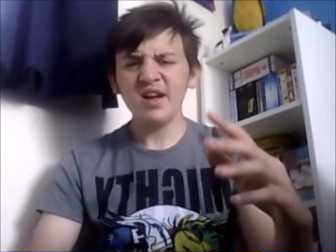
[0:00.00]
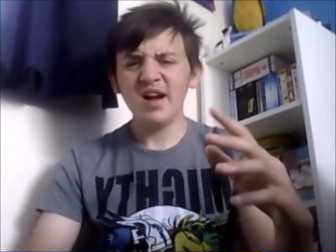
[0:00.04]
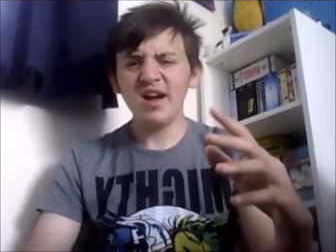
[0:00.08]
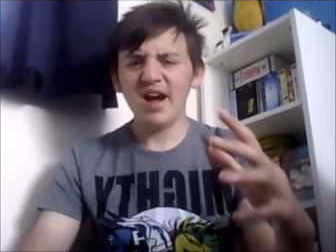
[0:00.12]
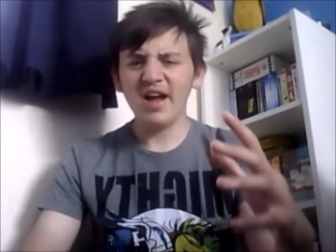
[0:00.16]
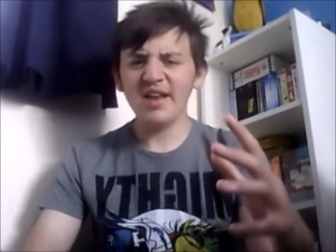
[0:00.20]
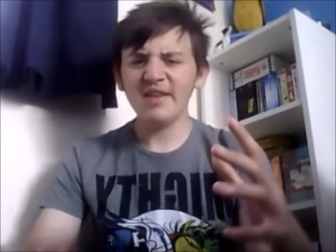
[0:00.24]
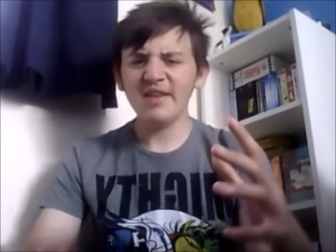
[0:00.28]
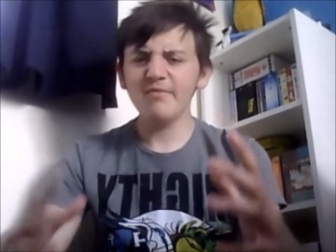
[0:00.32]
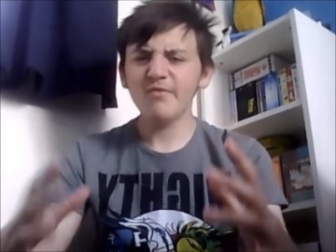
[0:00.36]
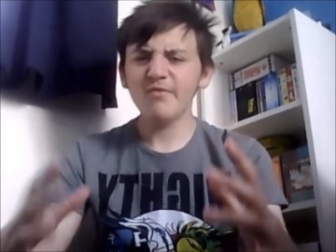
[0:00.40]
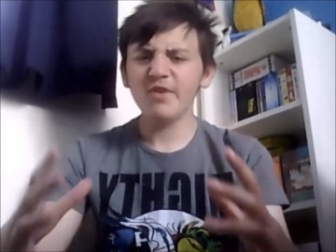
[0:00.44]

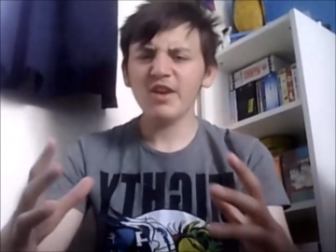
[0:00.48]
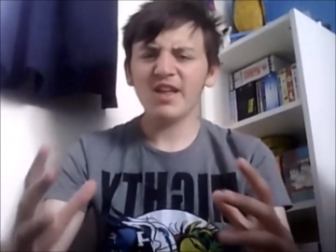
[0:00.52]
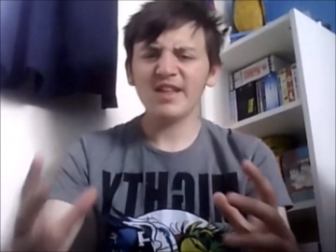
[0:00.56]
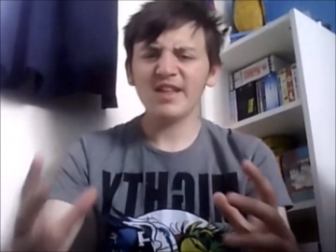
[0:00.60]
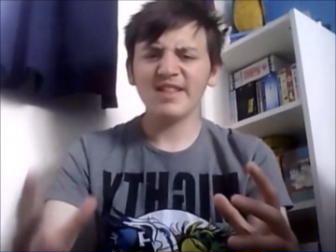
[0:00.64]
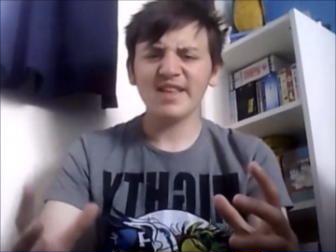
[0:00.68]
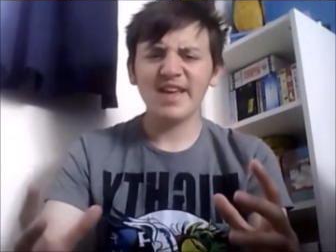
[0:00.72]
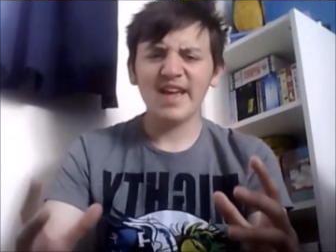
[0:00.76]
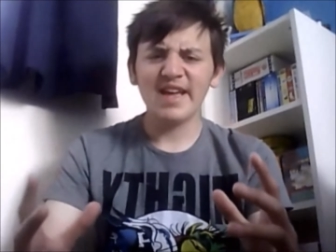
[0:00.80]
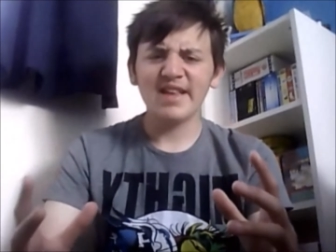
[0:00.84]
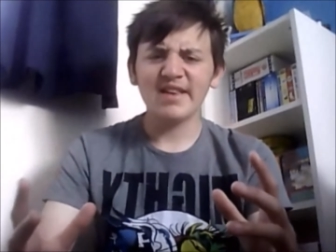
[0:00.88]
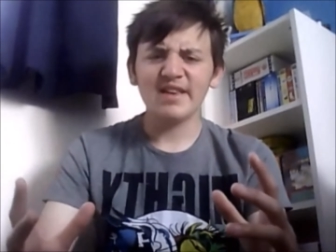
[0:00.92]
I didn't really like
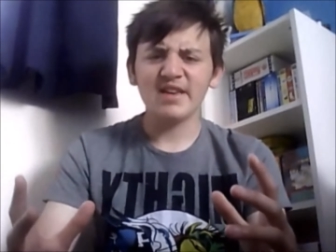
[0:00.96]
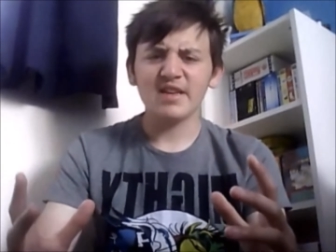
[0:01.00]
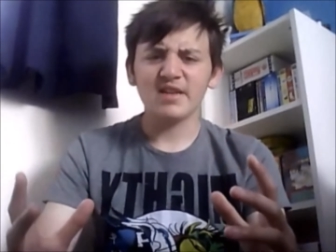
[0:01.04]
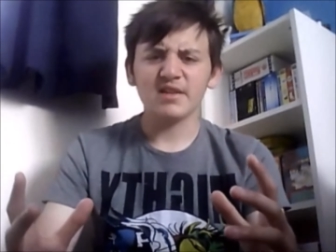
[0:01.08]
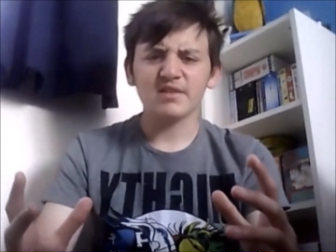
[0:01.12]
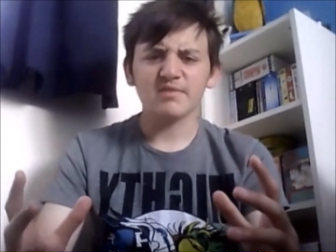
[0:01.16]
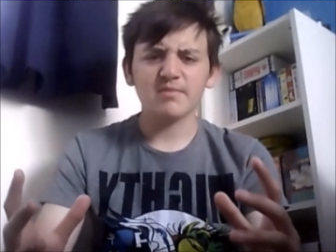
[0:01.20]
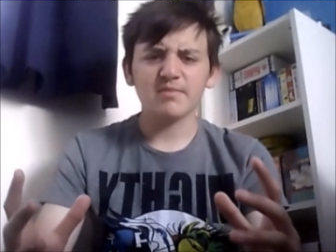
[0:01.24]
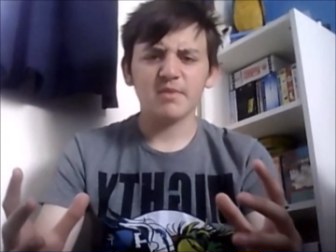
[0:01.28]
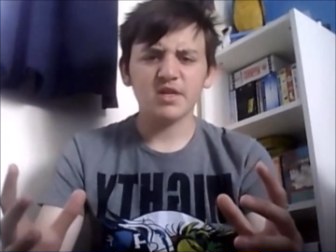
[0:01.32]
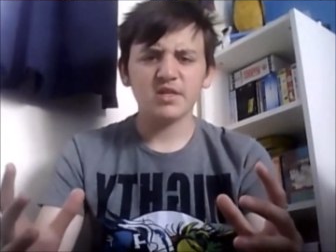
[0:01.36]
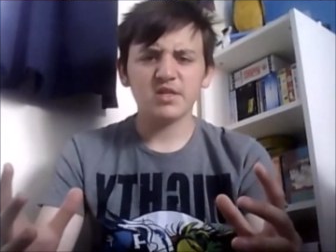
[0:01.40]
the ending
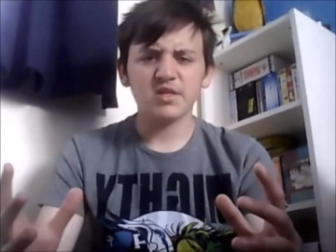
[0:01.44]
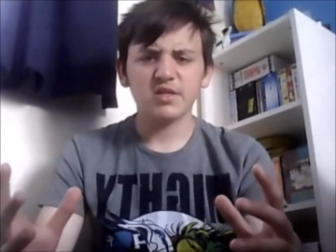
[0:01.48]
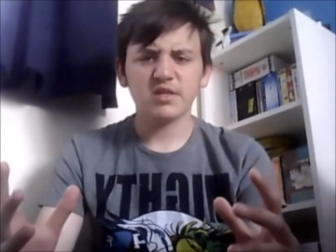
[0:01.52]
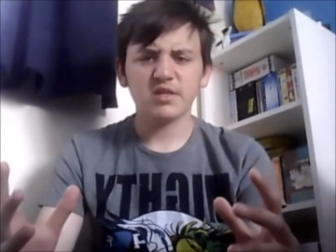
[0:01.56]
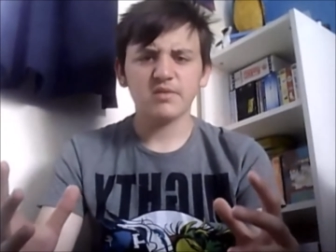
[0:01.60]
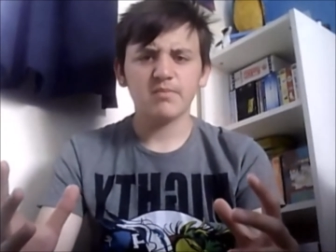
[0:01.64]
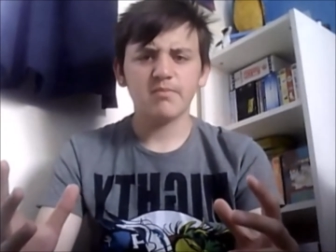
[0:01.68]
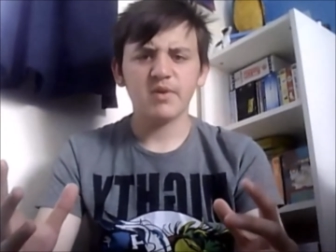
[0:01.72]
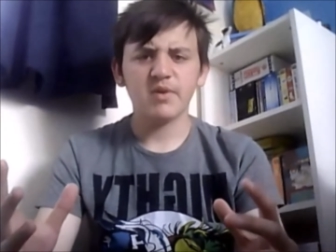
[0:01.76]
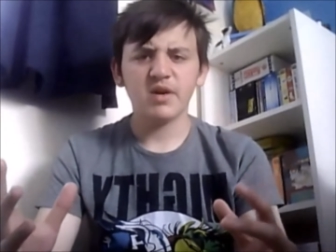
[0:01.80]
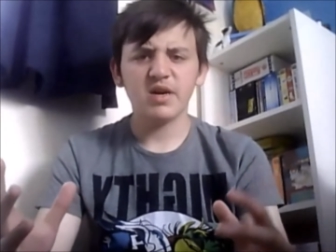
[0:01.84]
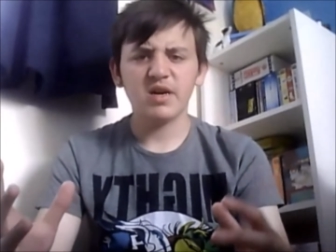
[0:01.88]
as much,
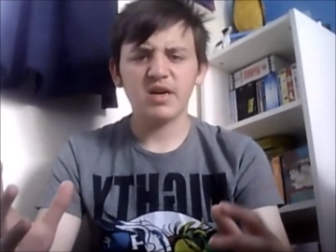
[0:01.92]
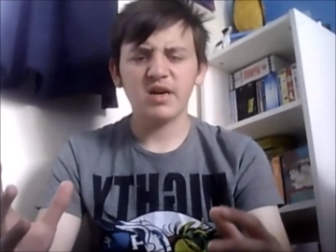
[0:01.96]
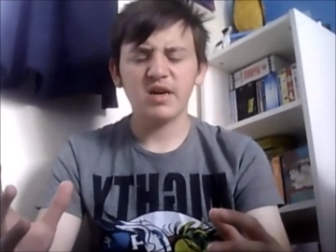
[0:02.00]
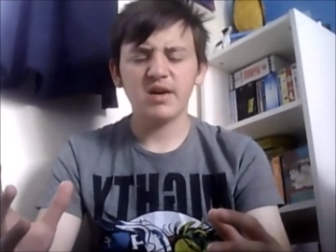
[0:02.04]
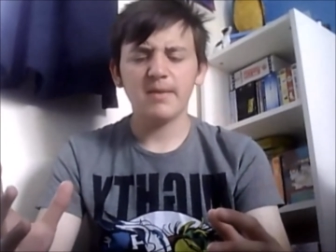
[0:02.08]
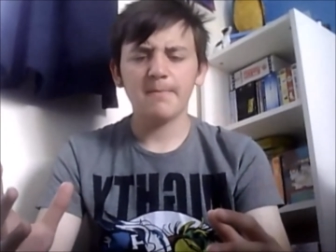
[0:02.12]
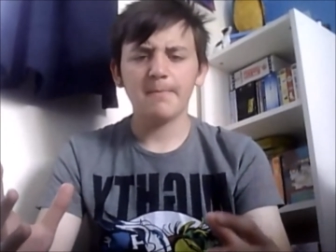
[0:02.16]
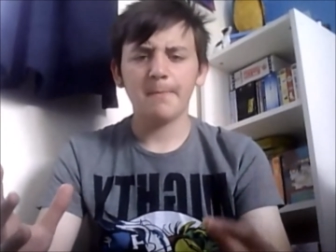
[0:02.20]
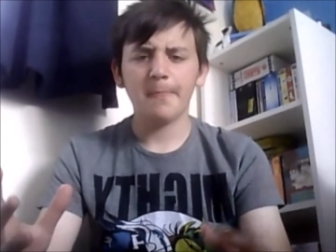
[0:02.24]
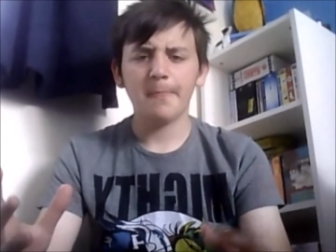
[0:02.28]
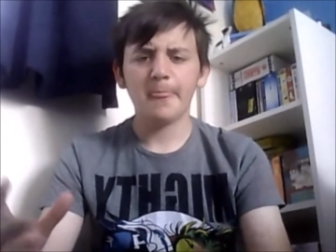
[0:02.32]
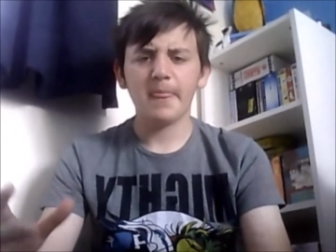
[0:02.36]

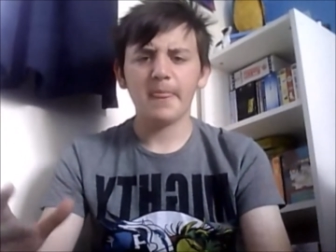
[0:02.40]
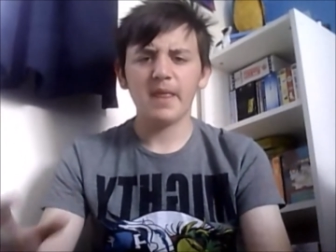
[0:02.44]
but